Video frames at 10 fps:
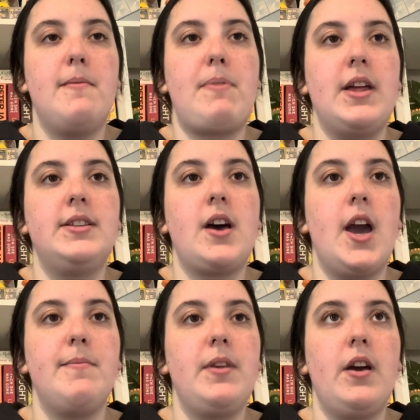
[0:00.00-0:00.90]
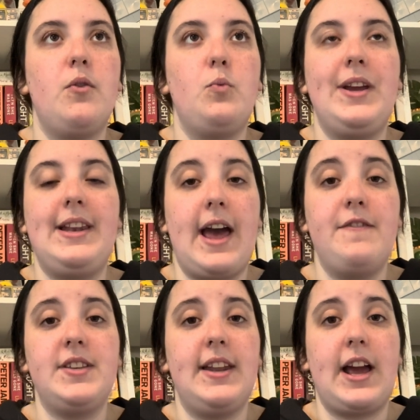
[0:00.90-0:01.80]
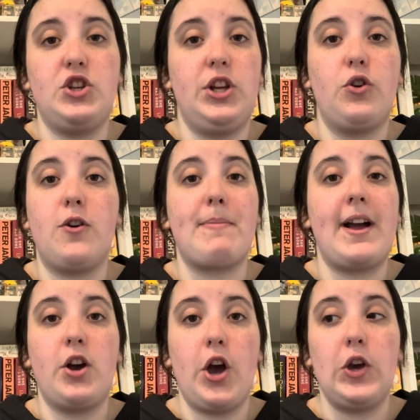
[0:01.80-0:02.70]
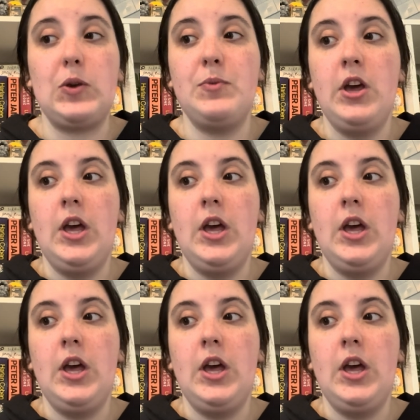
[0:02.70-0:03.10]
by the time that we left and actually got back home,